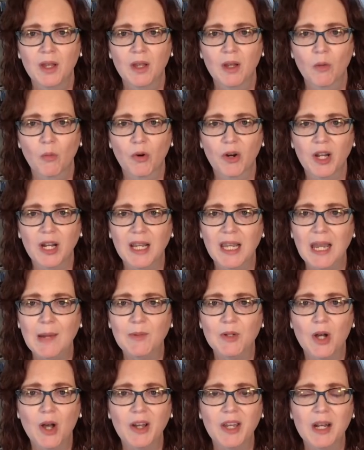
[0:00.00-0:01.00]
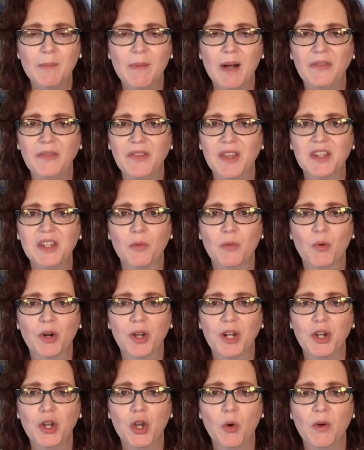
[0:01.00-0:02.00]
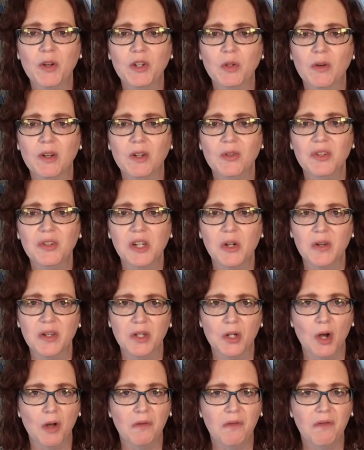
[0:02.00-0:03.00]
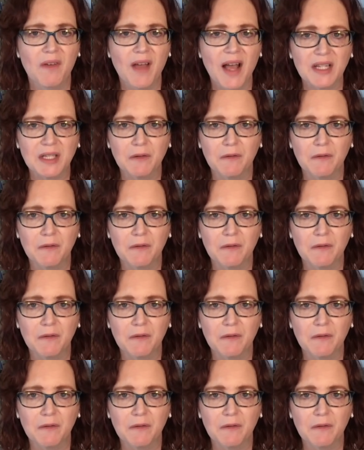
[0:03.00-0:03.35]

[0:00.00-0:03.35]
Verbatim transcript: We're going to keep talking about this, and we're going to go into a new series called Fast